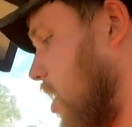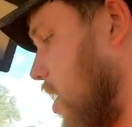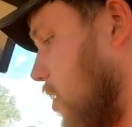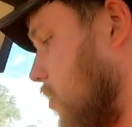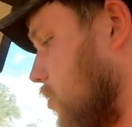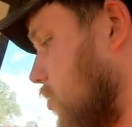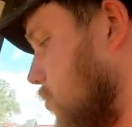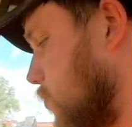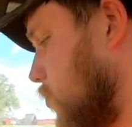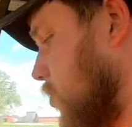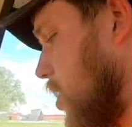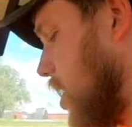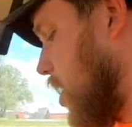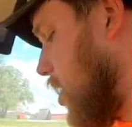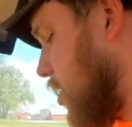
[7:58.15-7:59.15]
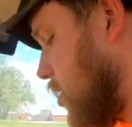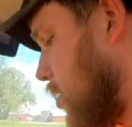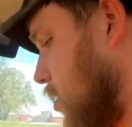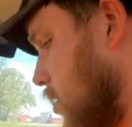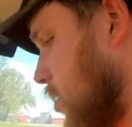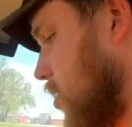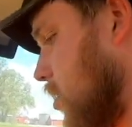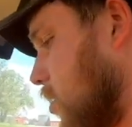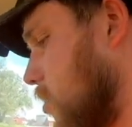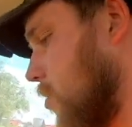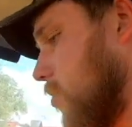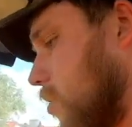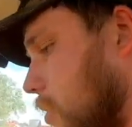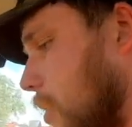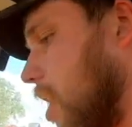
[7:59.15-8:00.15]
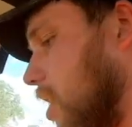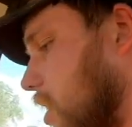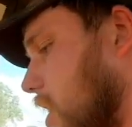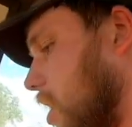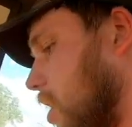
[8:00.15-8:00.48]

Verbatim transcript: now, plant. We're waiting